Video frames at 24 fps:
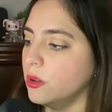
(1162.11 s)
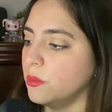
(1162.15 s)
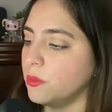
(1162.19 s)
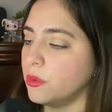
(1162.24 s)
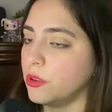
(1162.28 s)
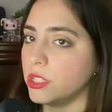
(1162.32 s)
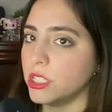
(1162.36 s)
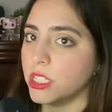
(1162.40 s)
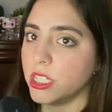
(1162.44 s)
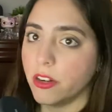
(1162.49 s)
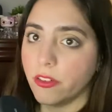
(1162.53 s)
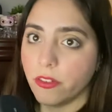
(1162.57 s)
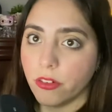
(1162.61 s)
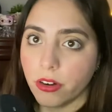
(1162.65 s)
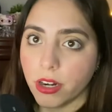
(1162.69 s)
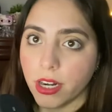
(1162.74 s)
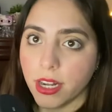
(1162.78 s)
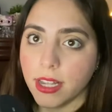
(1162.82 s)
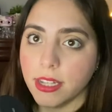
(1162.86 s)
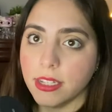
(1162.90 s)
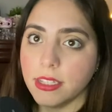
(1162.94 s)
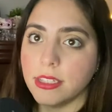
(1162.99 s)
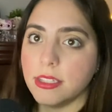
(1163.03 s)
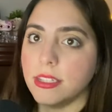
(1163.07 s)

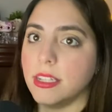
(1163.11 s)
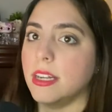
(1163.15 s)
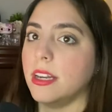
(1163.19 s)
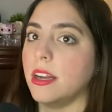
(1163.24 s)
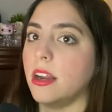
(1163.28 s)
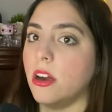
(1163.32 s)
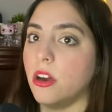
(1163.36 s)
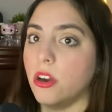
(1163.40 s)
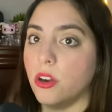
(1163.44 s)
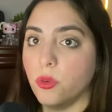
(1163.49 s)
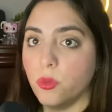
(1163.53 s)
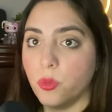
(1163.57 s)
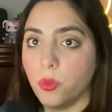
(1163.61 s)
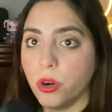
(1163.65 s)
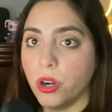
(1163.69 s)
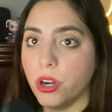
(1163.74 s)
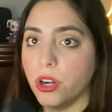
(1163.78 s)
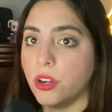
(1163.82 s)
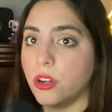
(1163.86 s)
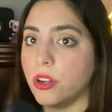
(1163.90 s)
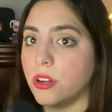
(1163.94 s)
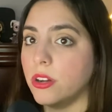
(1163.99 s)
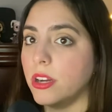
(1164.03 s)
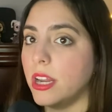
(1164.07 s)
perseverance and hard
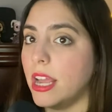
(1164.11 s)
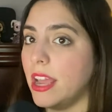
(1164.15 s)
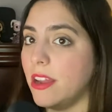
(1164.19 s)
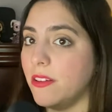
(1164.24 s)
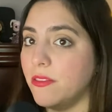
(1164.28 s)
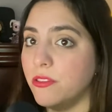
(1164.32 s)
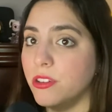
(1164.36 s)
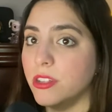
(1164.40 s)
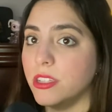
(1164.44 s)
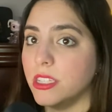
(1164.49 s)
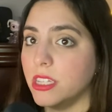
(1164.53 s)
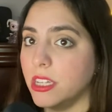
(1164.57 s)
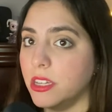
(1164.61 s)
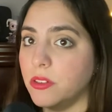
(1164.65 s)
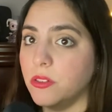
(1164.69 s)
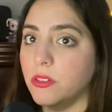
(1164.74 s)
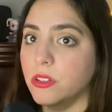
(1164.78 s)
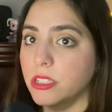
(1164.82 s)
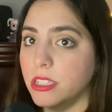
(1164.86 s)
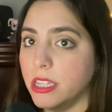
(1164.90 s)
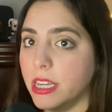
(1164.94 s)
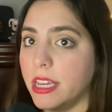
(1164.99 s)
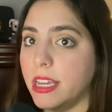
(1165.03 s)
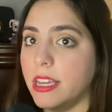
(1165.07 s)
work on every
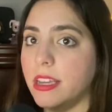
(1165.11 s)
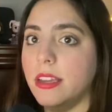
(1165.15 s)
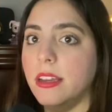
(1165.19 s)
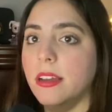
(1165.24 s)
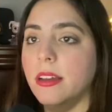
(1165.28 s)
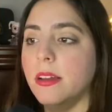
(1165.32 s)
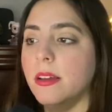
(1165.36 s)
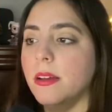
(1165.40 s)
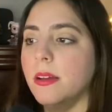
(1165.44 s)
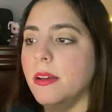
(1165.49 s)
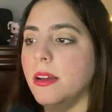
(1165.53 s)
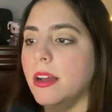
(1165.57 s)
single day.